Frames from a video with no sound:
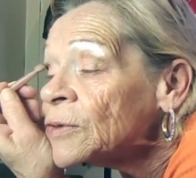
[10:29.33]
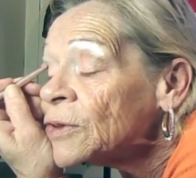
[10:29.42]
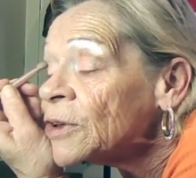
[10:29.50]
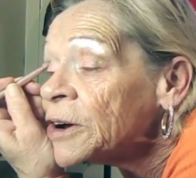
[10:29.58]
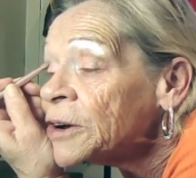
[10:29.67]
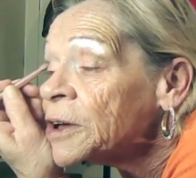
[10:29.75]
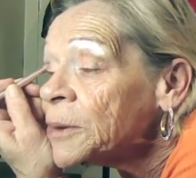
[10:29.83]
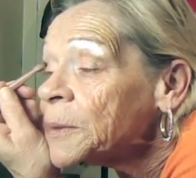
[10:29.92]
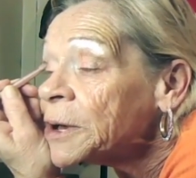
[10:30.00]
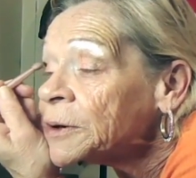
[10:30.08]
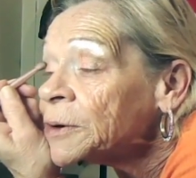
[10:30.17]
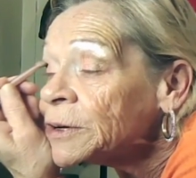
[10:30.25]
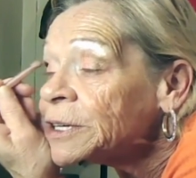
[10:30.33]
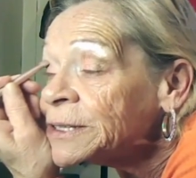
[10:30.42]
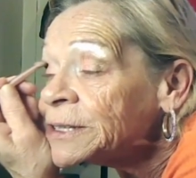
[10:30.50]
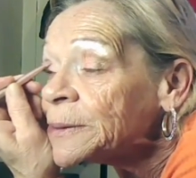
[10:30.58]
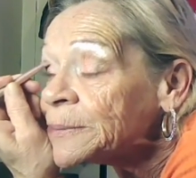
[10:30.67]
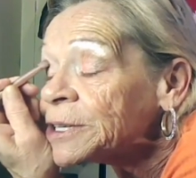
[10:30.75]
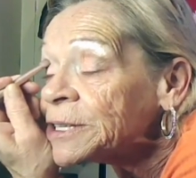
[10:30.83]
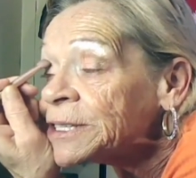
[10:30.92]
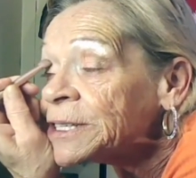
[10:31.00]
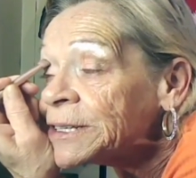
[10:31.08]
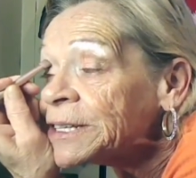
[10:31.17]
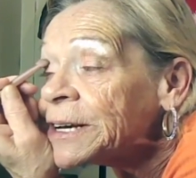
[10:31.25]
Darken my crease up
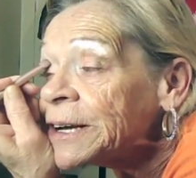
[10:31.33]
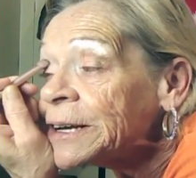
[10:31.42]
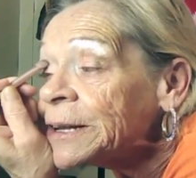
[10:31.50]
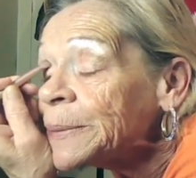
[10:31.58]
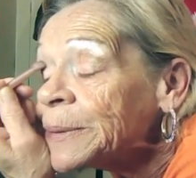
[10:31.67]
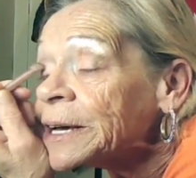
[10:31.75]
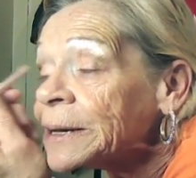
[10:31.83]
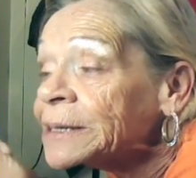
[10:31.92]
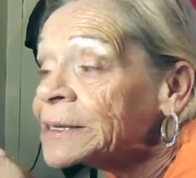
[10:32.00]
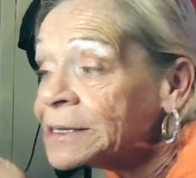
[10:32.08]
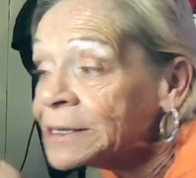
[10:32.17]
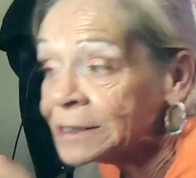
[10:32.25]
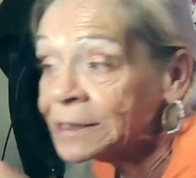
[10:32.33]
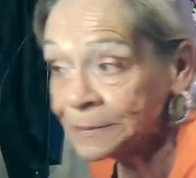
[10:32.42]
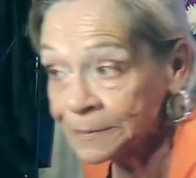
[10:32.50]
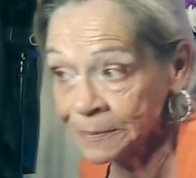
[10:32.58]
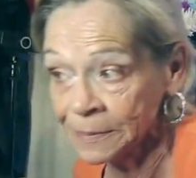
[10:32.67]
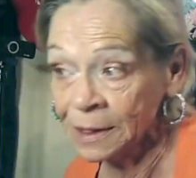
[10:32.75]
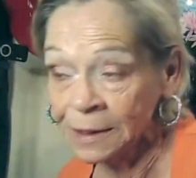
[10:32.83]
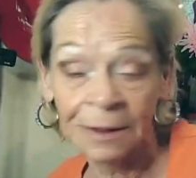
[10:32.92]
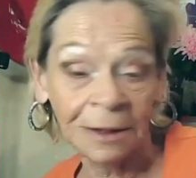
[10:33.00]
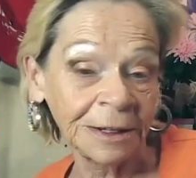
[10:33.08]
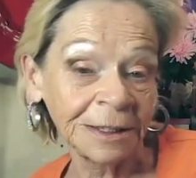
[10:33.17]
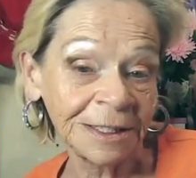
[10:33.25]
just a tiny bit because it
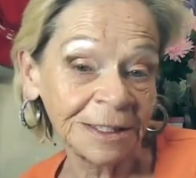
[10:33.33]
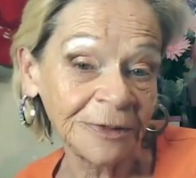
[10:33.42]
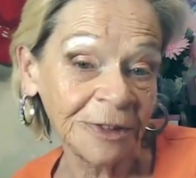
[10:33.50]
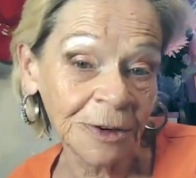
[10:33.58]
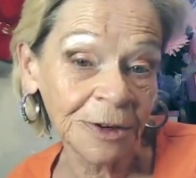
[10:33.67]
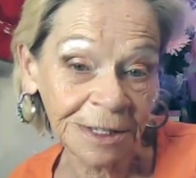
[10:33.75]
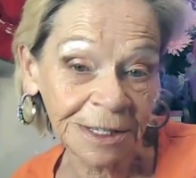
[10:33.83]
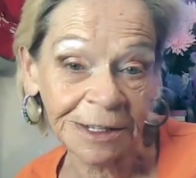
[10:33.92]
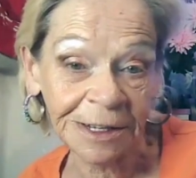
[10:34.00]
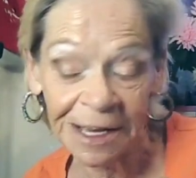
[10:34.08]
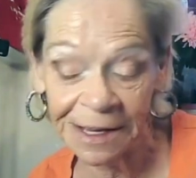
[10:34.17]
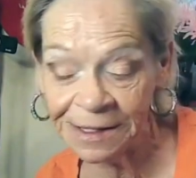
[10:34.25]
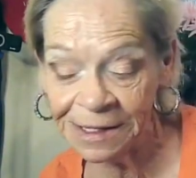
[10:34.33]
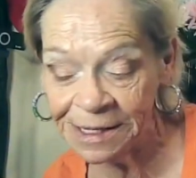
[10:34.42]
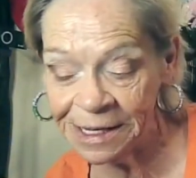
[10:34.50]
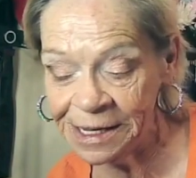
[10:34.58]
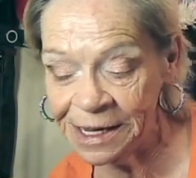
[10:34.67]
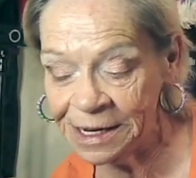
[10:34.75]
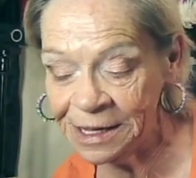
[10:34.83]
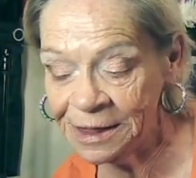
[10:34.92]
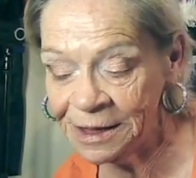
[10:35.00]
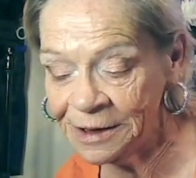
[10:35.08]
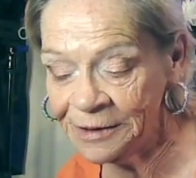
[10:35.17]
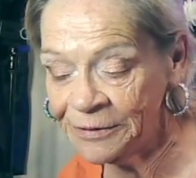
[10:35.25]
looks, of course, you can't see
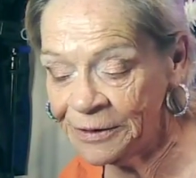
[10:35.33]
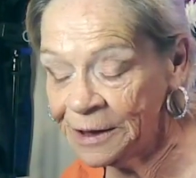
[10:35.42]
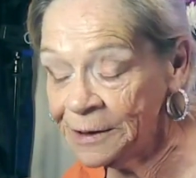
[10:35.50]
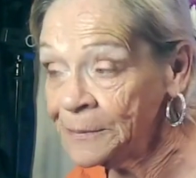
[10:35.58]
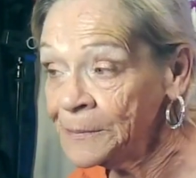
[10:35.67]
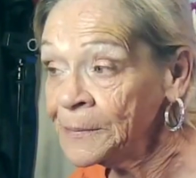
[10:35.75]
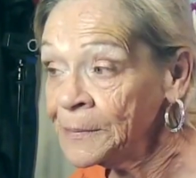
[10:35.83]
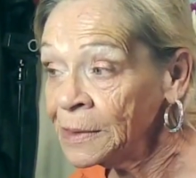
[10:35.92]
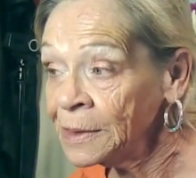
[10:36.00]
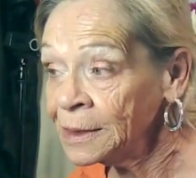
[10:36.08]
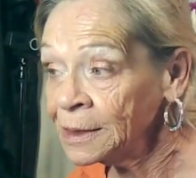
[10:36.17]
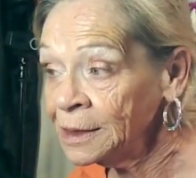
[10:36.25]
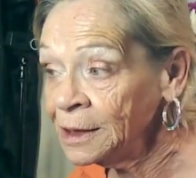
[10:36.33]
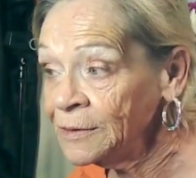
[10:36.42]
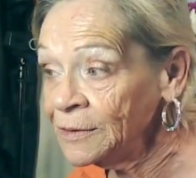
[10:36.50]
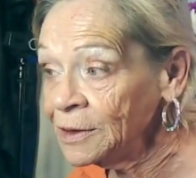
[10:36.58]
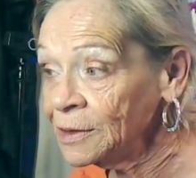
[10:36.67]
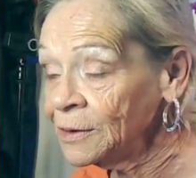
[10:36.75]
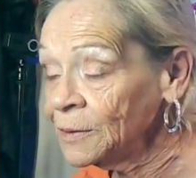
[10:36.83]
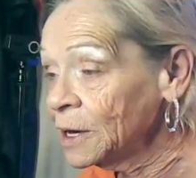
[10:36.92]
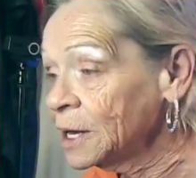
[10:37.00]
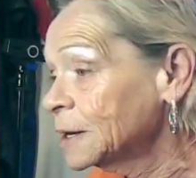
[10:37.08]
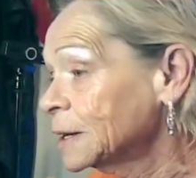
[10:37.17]
anything if I leave it the way it